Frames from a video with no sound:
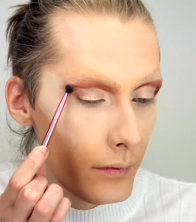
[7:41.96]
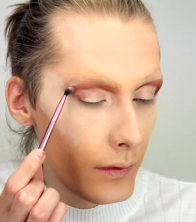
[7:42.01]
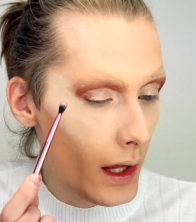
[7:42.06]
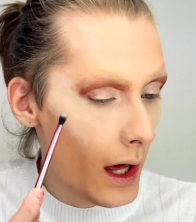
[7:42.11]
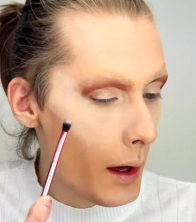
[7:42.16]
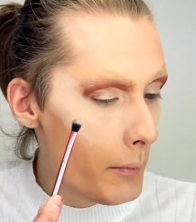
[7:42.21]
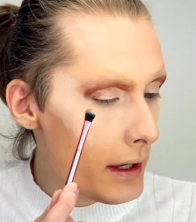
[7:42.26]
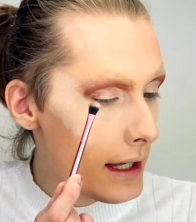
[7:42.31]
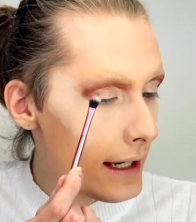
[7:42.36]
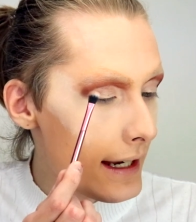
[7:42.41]

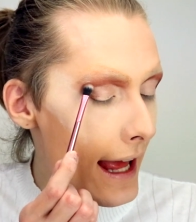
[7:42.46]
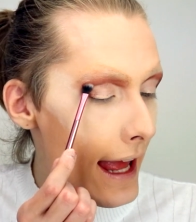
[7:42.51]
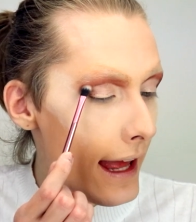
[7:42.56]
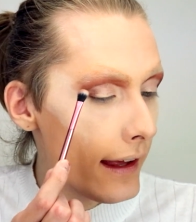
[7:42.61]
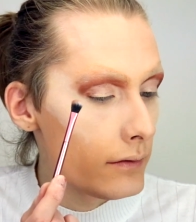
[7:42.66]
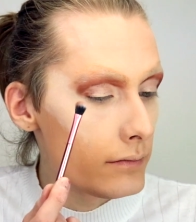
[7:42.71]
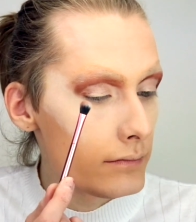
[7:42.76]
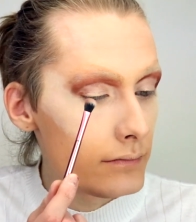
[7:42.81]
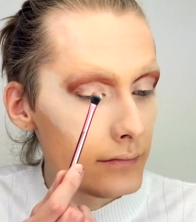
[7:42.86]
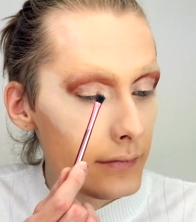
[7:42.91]
I mean,
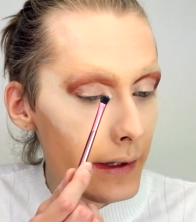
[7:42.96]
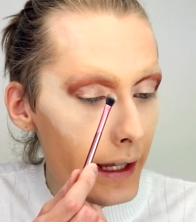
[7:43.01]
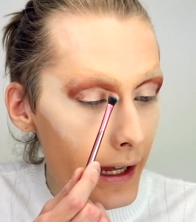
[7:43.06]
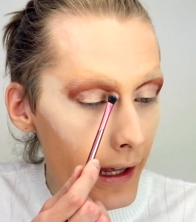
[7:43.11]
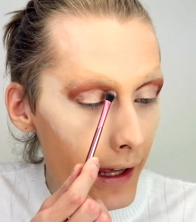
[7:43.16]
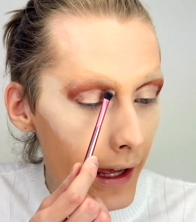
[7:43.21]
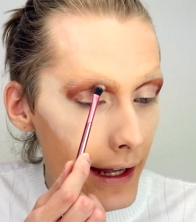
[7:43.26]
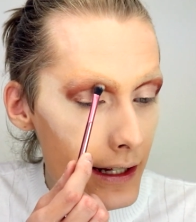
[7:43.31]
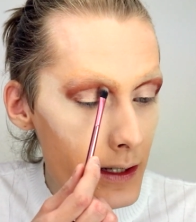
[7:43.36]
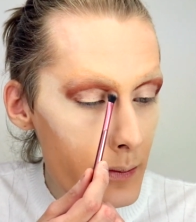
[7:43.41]

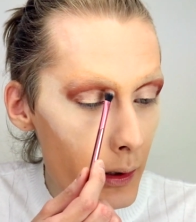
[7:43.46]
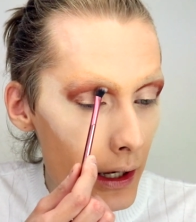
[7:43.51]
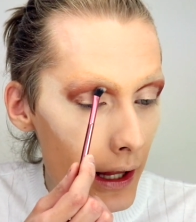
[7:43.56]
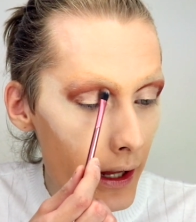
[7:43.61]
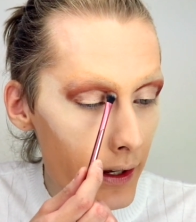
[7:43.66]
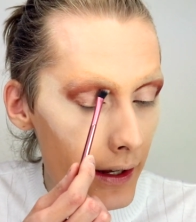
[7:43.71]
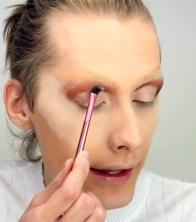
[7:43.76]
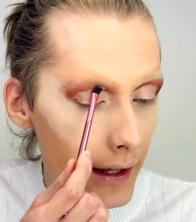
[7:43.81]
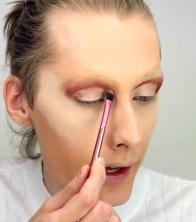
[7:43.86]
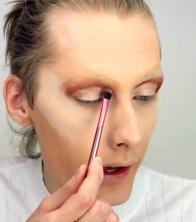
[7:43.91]
it's
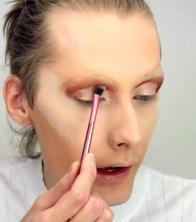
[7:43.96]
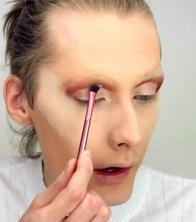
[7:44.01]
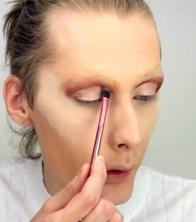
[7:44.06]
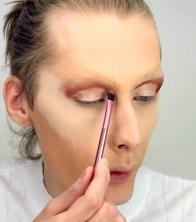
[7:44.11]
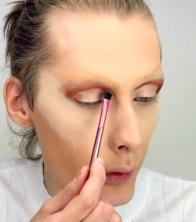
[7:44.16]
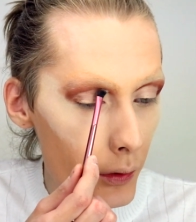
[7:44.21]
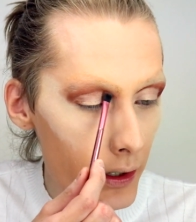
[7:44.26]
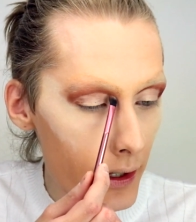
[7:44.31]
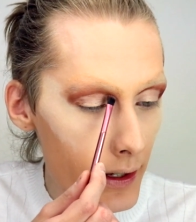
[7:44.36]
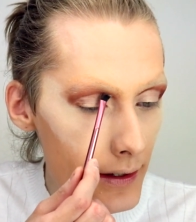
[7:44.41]
blending
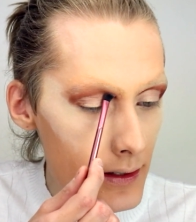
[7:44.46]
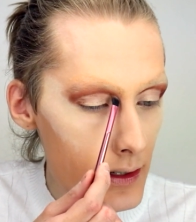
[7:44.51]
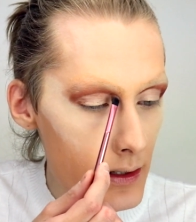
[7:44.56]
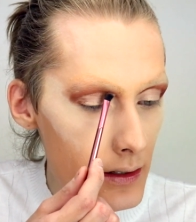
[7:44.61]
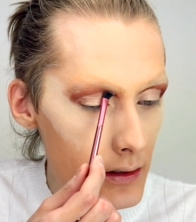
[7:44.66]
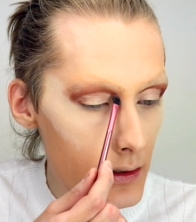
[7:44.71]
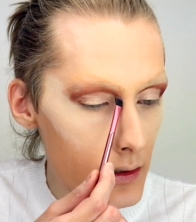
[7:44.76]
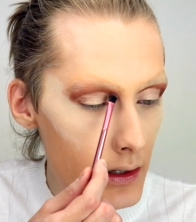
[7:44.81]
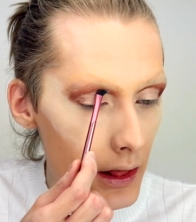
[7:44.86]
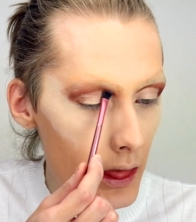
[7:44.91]
out. Is it
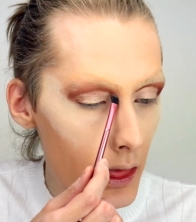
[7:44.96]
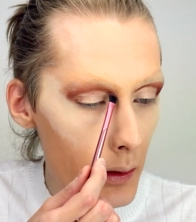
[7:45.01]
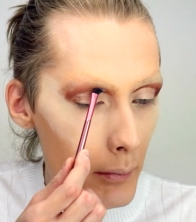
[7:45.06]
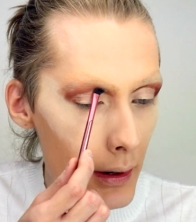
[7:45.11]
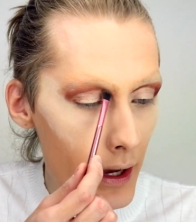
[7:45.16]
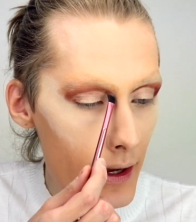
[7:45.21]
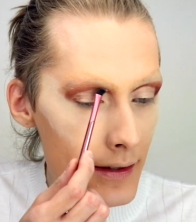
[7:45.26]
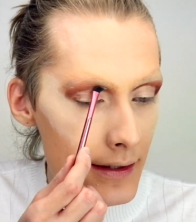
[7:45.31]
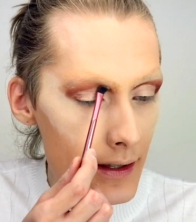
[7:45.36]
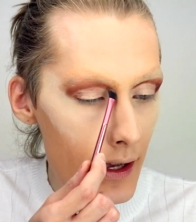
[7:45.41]
the
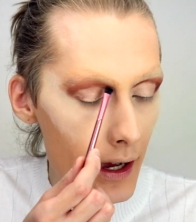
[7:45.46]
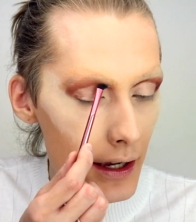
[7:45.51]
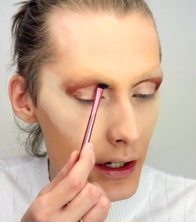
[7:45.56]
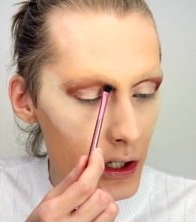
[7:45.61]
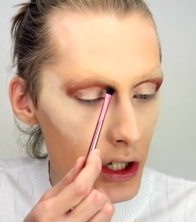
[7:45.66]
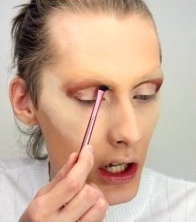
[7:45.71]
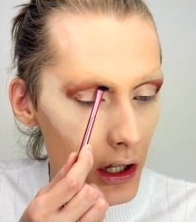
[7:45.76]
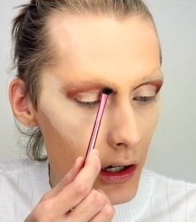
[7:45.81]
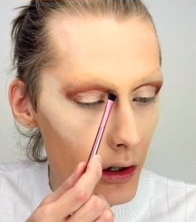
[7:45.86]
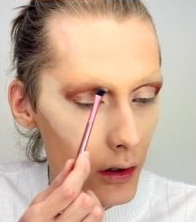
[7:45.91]
best
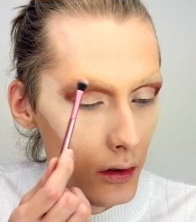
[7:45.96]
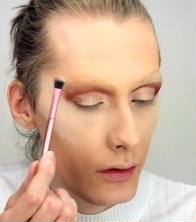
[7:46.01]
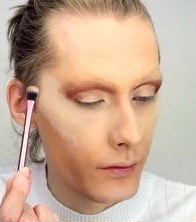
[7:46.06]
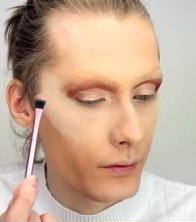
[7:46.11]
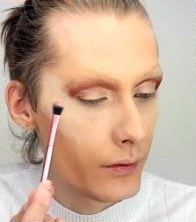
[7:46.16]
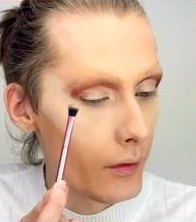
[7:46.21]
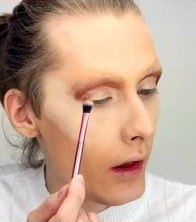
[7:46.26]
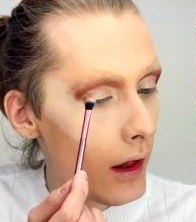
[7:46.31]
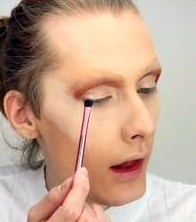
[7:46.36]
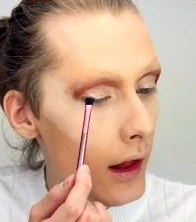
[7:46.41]
eyeshadow?
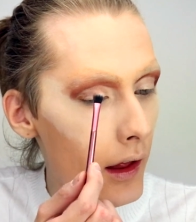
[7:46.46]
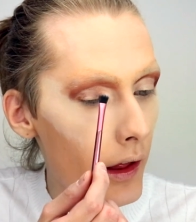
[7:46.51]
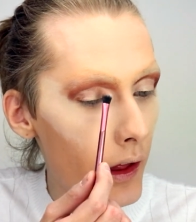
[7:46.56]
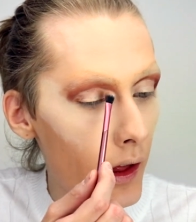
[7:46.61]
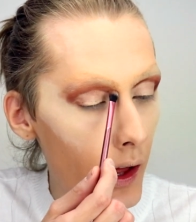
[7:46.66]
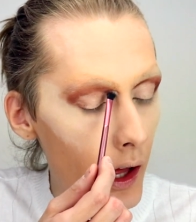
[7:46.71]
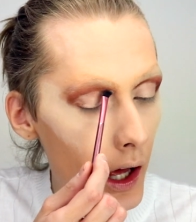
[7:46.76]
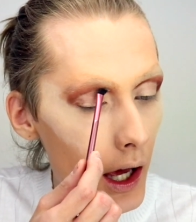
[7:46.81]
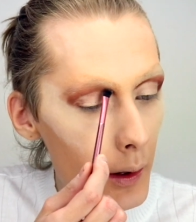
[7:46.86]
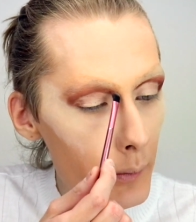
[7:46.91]

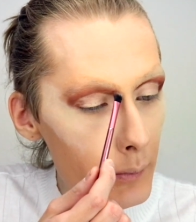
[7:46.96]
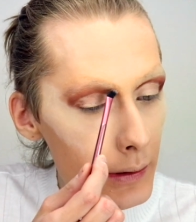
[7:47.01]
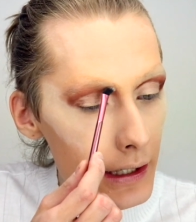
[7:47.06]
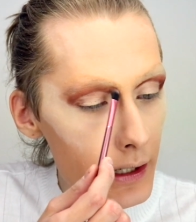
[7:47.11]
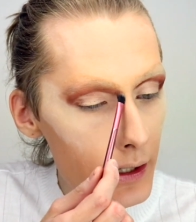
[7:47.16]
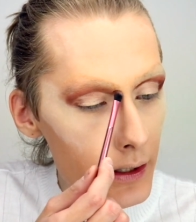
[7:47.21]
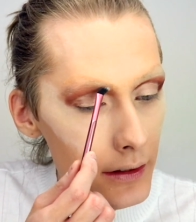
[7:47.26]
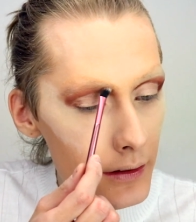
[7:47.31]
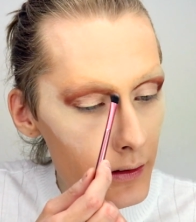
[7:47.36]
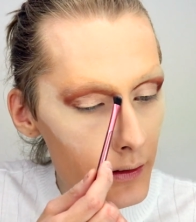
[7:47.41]
I
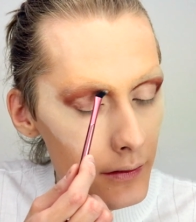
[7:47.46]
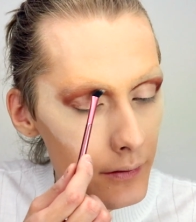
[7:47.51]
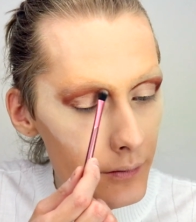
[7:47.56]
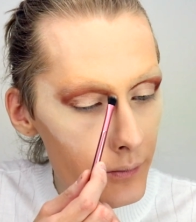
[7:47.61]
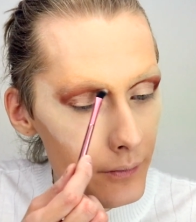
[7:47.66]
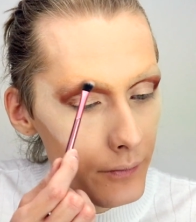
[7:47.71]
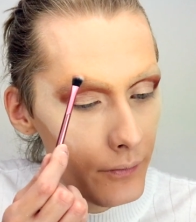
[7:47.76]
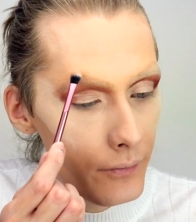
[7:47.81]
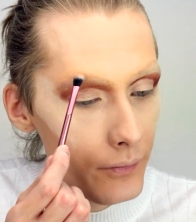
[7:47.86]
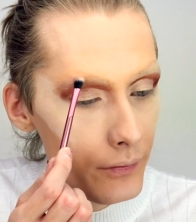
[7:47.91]
mean,
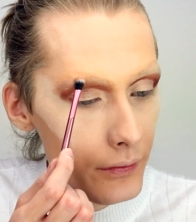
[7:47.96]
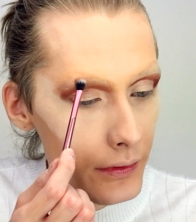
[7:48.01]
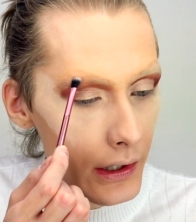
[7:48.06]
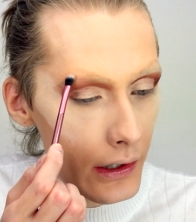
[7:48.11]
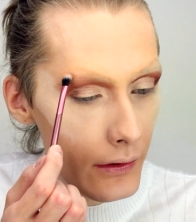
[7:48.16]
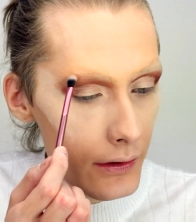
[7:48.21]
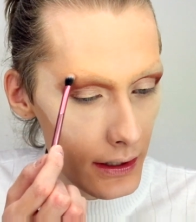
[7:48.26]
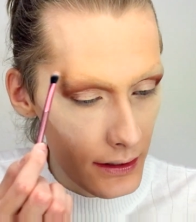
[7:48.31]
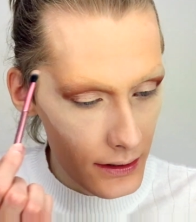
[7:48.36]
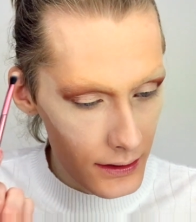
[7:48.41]

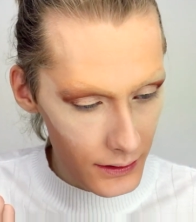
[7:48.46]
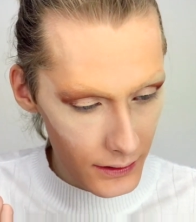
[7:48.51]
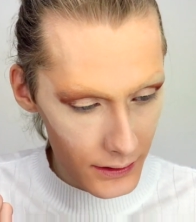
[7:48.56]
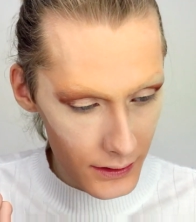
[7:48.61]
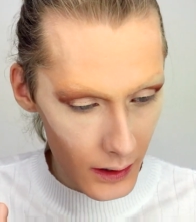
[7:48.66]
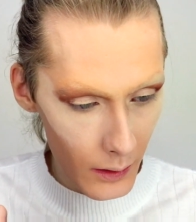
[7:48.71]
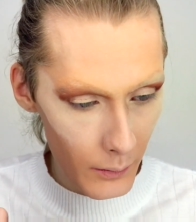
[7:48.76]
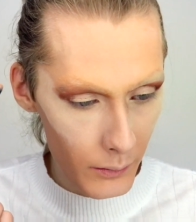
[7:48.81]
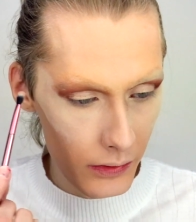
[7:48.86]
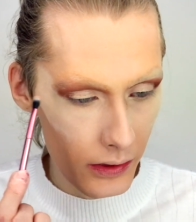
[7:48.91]
there is
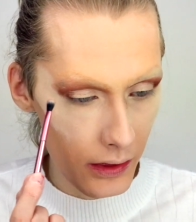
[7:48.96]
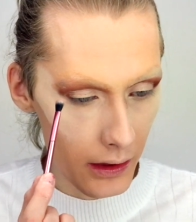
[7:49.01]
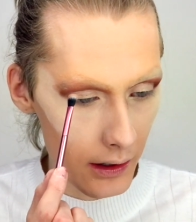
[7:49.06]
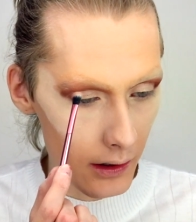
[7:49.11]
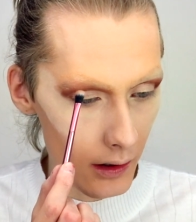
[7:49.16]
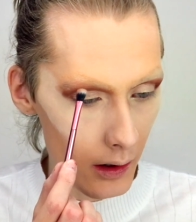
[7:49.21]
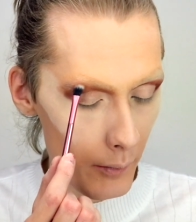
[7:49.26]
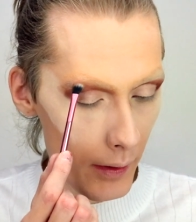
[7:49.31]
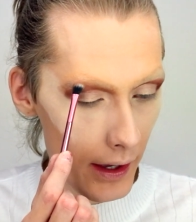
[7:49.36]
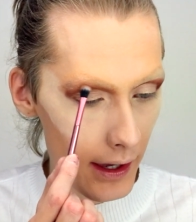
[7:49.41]
something
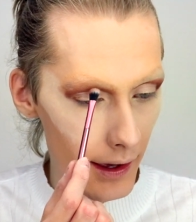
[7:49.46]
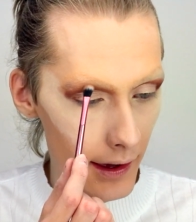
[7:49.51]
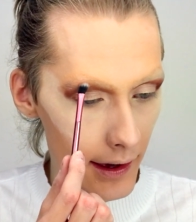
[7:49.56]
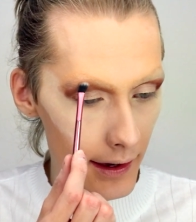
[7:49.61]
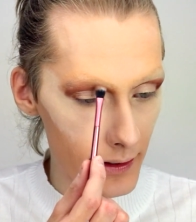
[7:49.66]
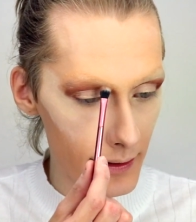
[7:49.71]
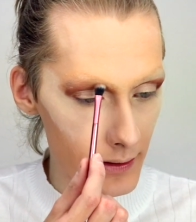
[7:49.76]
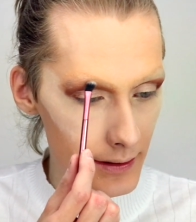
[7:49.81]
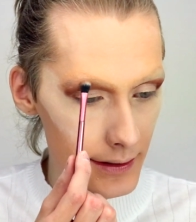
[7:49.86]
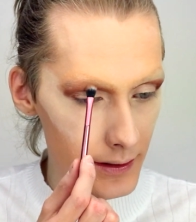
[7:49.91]
on my
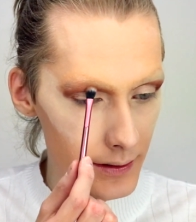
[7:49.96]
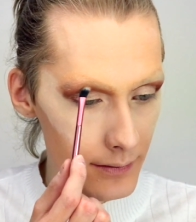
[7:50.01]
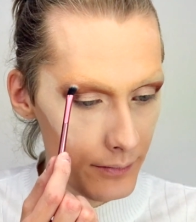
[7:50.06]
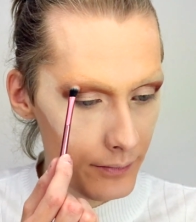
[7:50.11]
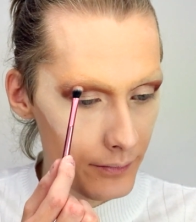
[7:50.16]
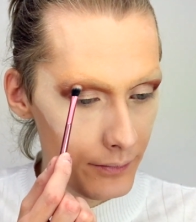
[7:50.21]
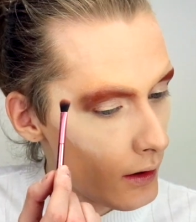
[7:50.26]
eyes.